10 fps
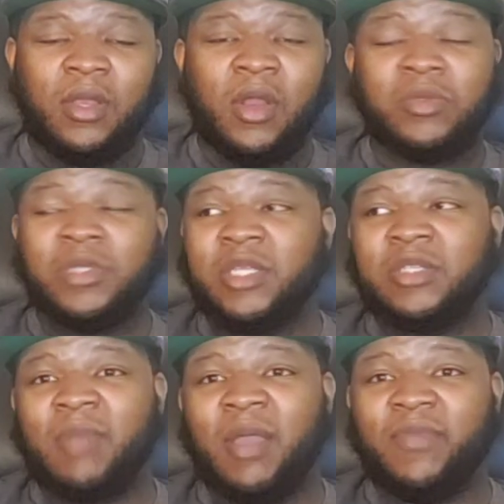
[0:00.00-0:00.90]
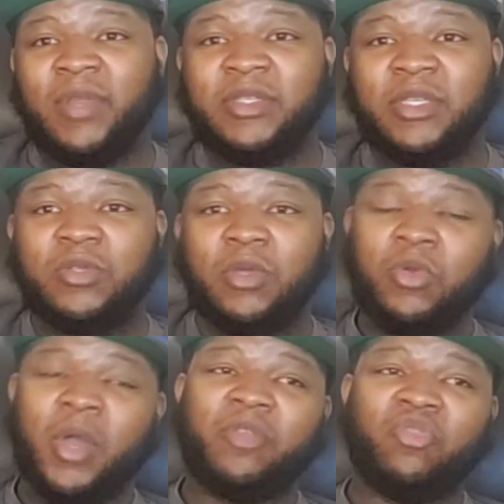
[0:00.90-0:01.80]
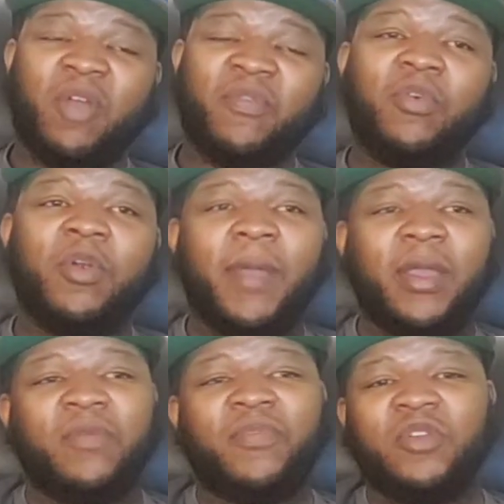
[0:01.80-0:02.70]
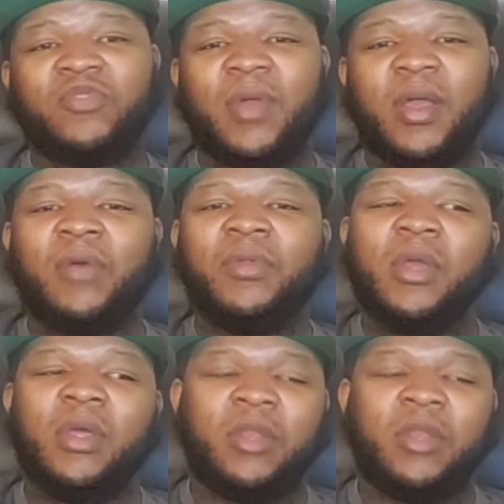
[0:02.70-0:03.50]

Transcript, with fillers: You know, I was listening to Mike Valenti. So you got to draft a quarterback in the first round.